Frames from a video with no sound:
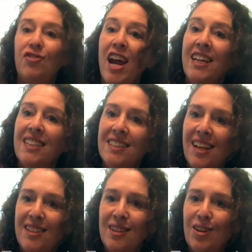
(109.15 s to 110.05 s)

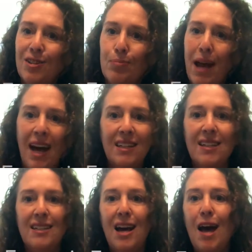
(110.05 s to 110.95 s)
frankincense goes back
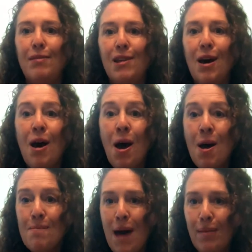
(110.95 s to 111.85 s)
to the time of the
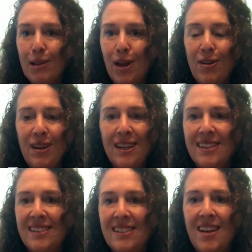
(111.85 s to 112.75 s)

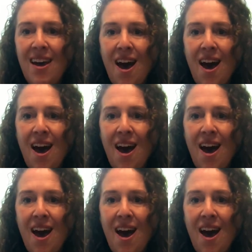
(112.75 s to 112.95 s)
Babylonians,